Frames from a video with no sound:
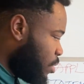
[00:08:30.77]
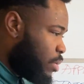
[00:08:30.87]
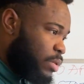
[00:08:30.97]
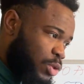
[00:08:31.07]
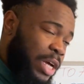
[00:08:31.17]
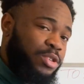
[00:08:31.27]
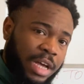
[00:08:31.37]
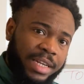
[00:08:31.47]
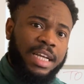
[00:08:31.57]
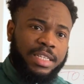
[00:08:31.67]
So that you
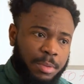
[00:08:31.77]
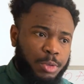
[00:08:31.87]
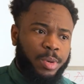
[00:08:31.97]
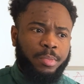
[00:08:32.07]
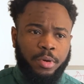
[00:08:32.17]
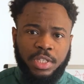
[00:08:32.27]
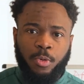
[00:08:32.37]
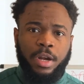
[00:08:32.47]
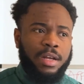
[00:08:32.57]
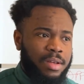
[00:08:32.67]
can then keep spending, because they
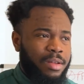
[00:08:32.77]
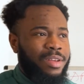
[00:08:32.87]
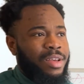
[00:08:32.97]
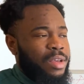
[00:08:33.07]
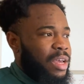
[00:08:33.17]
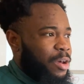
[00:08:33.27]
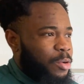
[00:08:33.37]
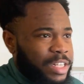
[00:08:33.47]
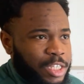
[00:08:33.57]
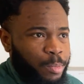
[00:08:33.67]
wanna, not
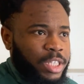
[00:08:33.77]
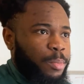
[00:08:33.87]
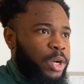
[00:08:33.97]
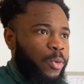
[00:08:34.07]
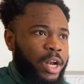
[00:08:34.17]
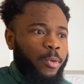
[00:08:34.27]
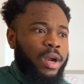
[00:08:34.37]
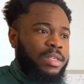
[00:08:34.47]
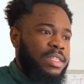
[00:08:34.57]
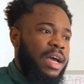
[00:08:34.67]
that it's matter, but they wanna
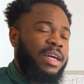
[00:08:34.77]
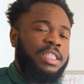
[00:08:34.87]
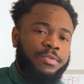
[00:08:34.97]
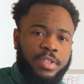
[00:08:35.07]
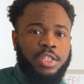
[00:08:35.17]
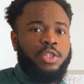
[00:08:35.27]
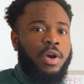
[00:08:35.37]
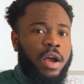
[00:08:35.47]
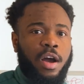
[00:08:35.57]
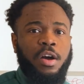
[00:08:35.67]
see activity in your
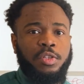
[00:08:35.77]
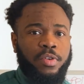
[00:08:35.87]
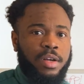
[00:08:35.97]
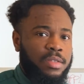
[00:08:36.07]
account, right?